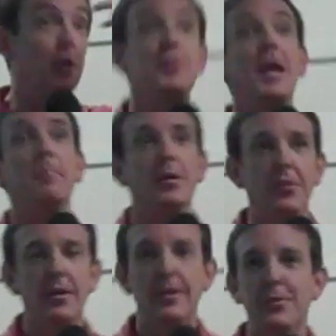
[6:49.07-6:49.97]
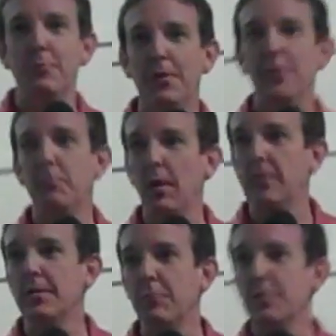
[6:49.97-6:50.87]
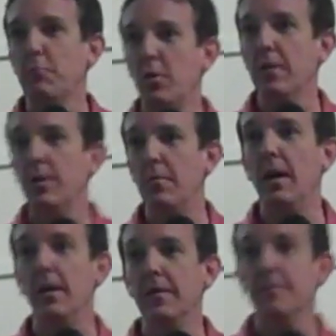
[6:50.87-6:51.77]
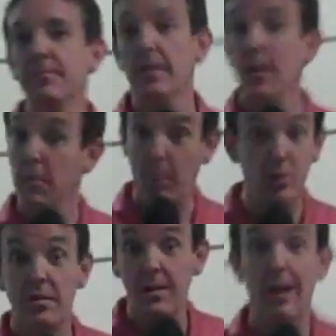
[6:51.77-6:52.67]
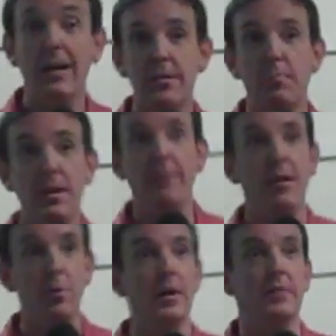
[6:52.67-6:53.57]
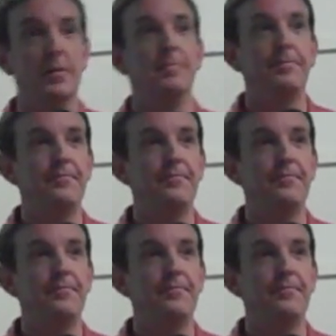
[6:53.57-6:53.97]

very skeptical as to whether the president was born in Hawaii. Personally, I actually believe he was.